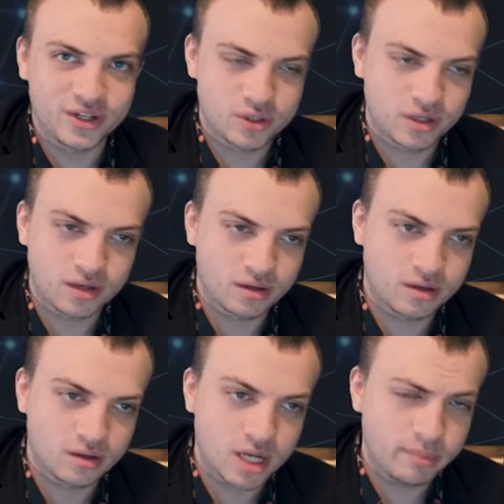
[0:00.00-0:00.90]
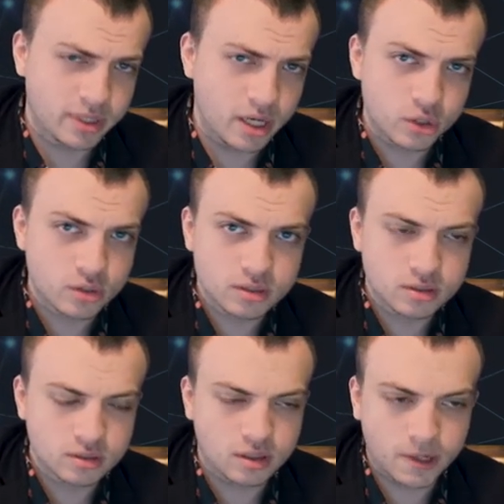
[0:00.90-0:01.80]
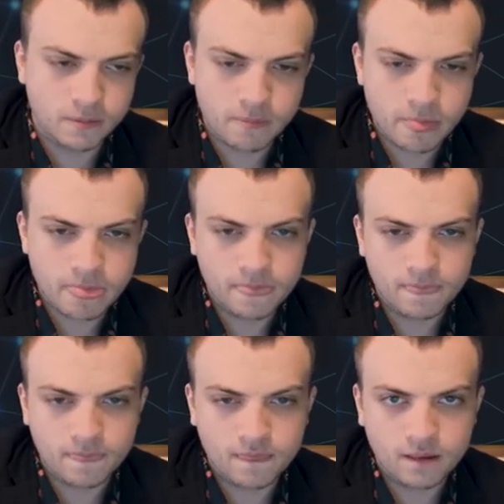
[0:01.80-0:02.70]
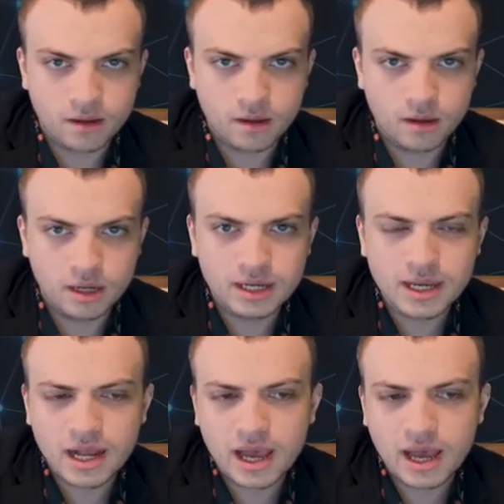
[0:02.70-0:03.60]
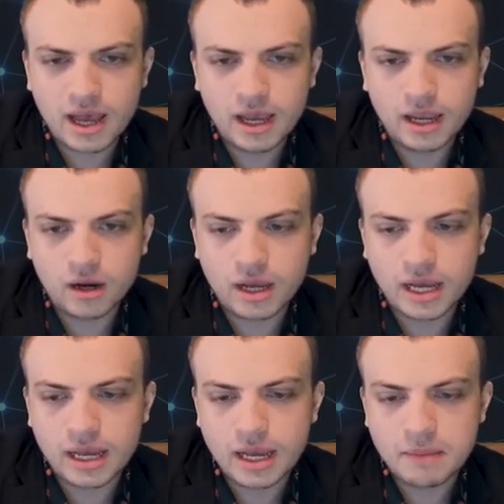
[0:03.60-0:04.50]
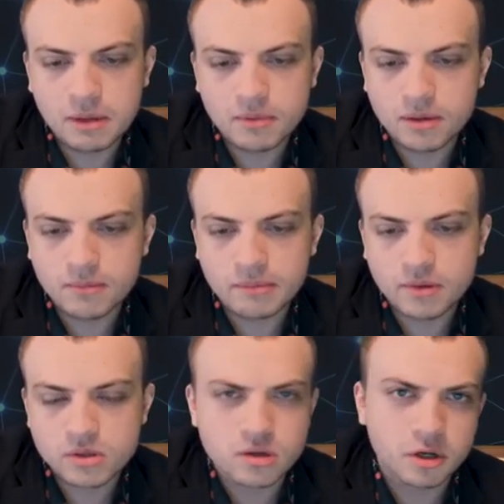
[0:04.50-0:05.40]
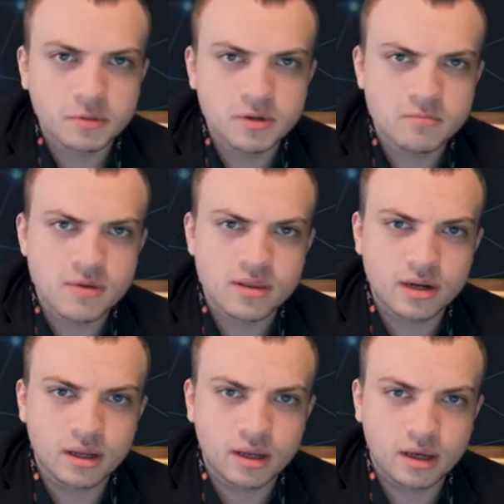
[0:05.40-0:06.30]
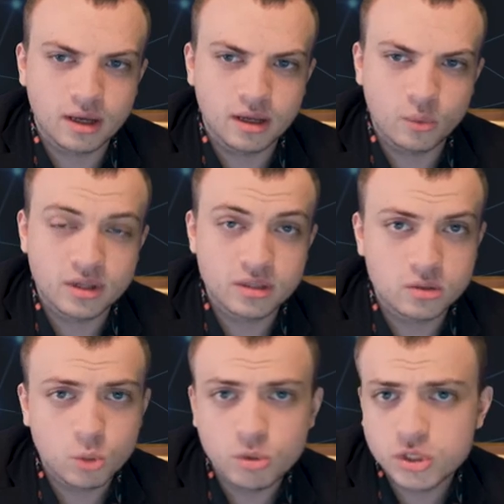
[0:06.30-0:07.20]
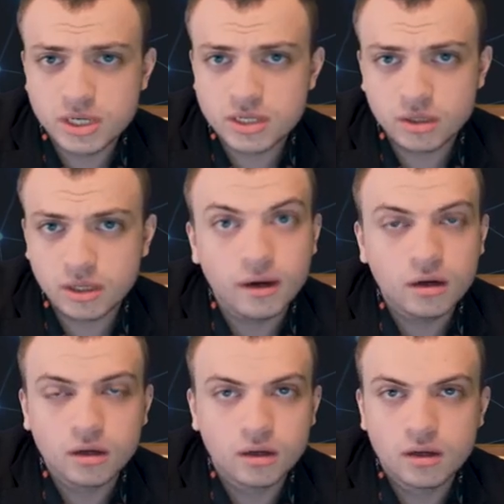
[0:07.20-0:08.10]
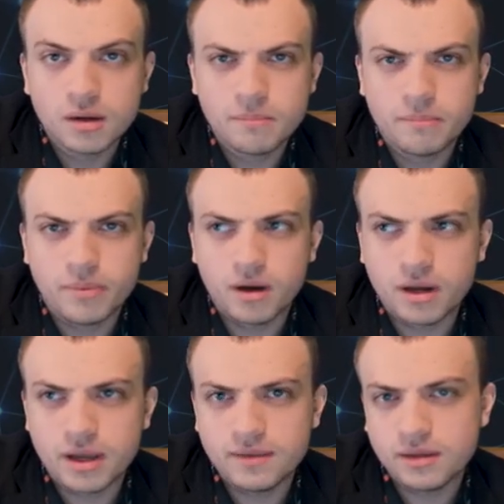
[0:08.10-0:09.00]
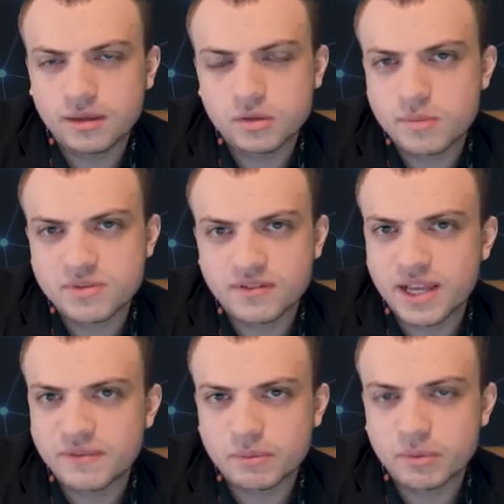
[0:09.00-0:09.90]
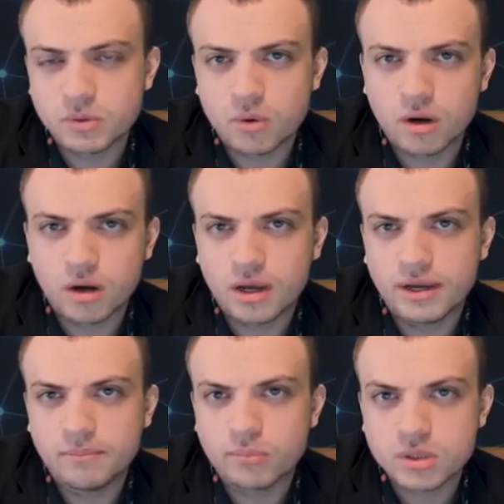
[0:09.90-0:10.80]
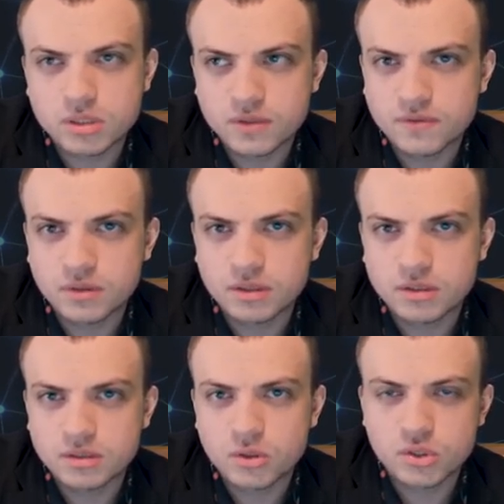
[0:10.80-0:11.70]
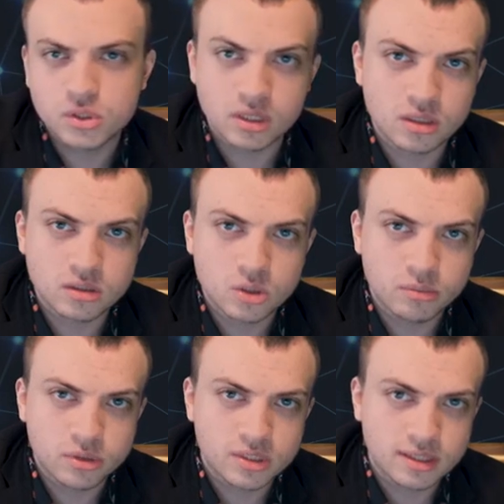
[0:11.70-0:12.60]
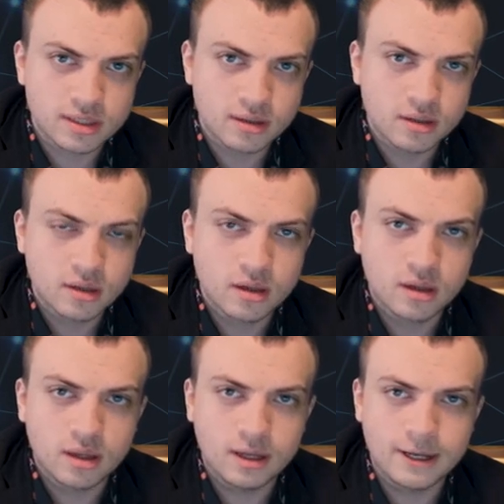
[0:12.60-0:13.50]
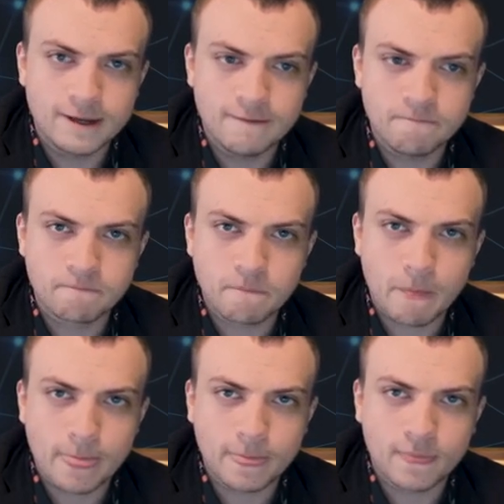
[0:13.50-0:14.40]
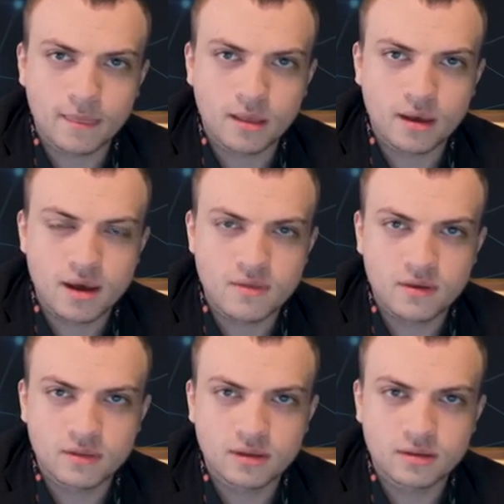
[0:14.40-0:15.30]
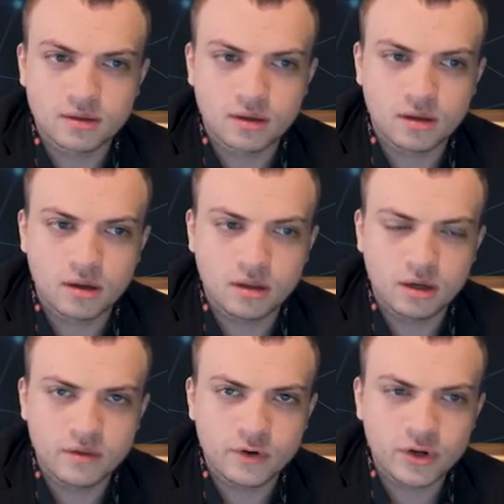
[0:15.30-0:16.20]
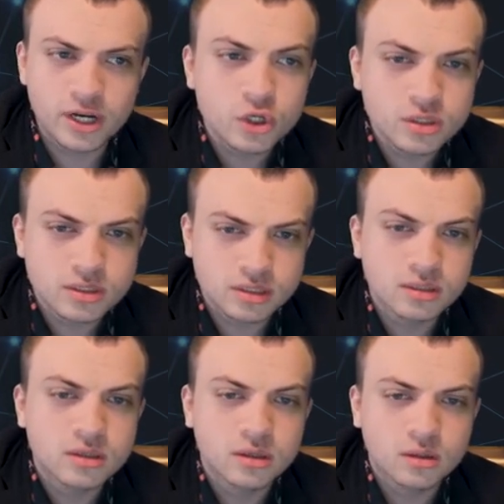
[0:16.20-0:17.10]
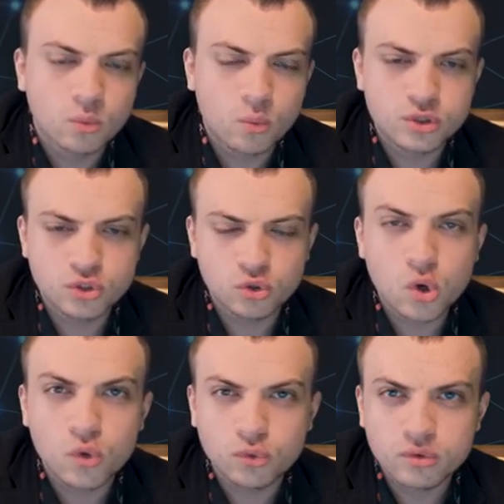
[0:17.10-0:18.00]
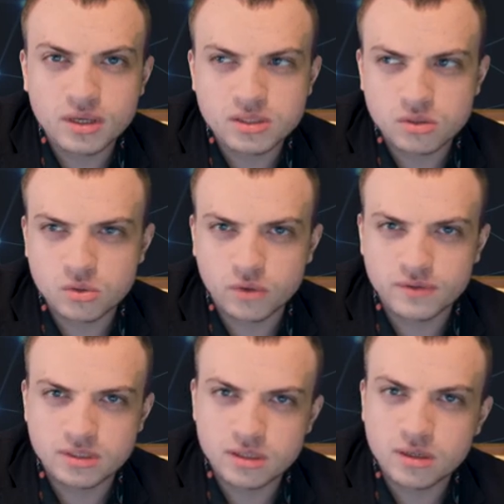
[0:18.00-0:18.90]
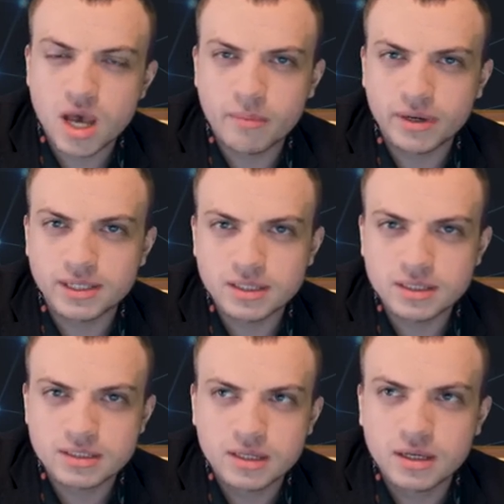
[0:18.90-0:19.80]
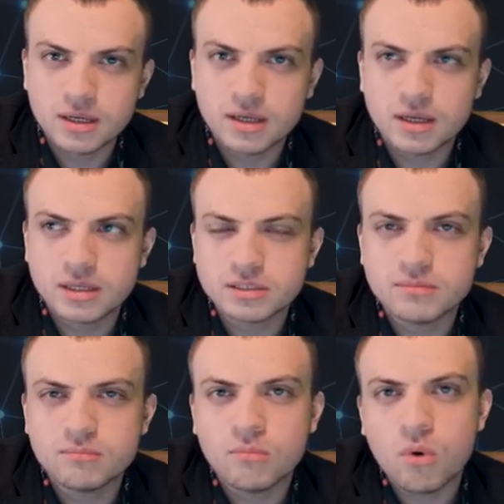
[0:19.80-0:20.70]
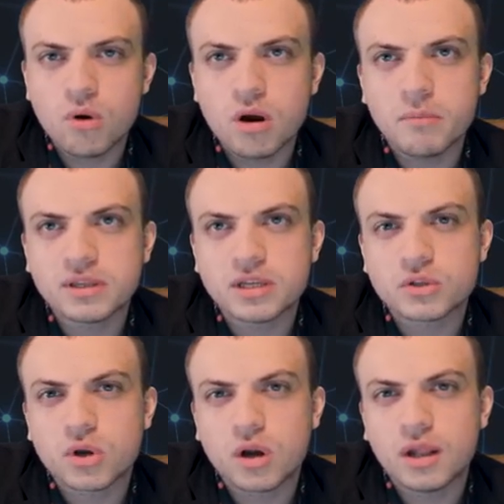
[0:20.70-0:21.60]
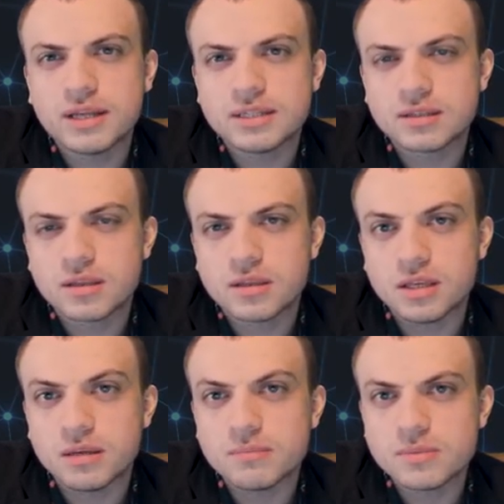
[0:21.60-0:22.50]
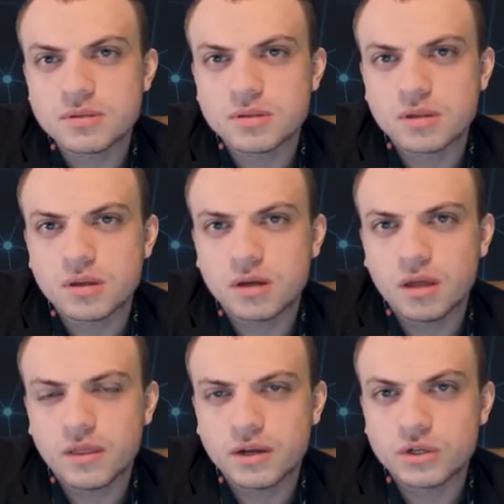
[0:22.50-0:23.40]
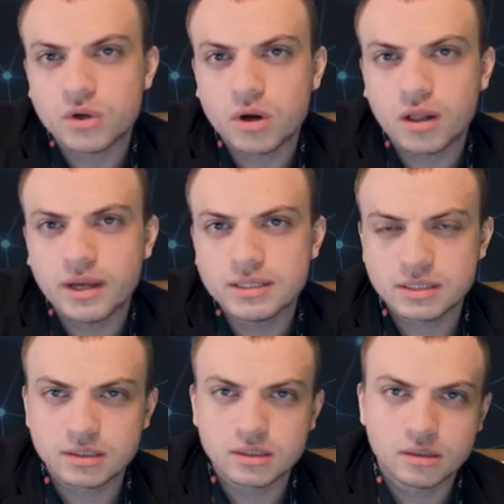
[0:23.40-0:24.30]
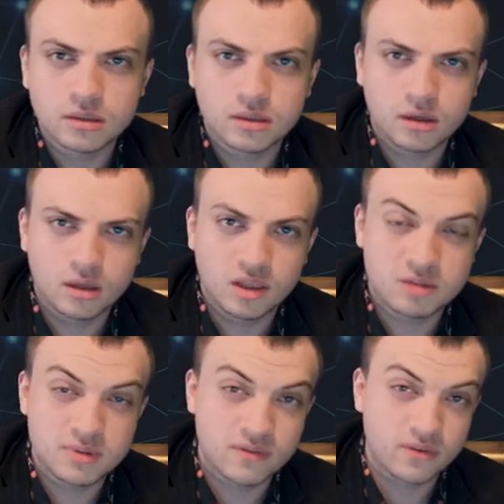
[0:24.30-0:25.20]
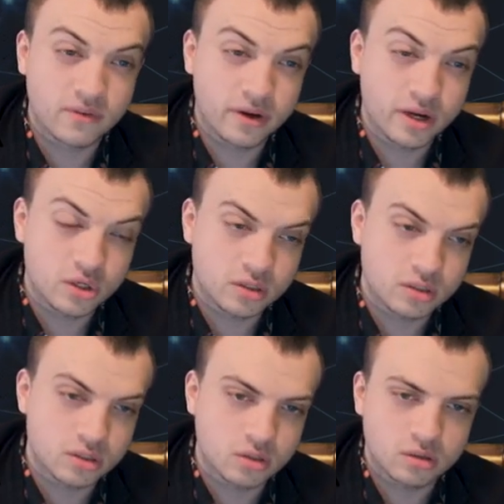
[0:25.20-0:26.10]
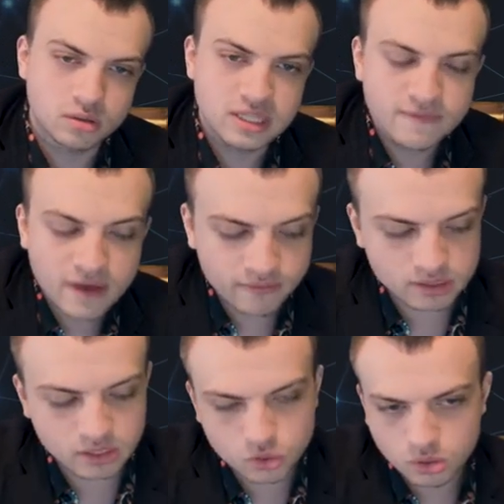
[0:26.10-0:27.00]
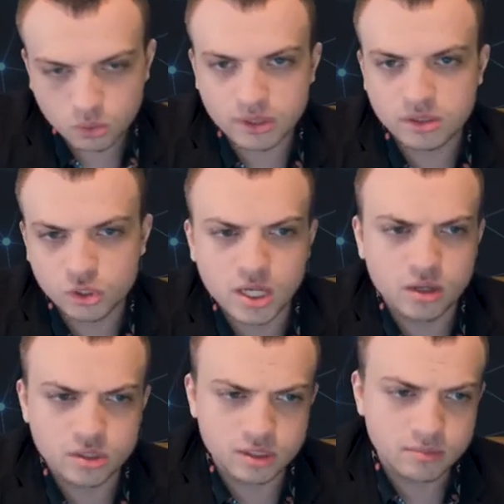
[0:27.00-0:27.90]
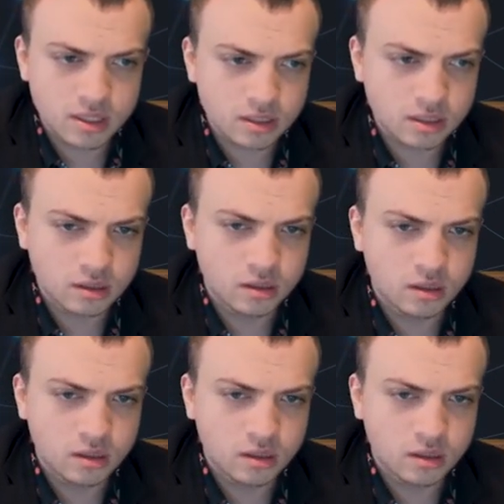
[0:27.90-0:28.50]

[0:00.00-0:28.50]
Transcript: interesting complications. And again, maybe there's an argument to be made that I went into too much detail here. But I think in terms of lifetime repertoire, I personally feel that there's no such thing as too much detail. I think that a lot of the variations, once you go through these and you sort of see the common ideas, it's more about internalizing the themes than internalizing the specific variations. So c5 is an interesting way to challenge things immediately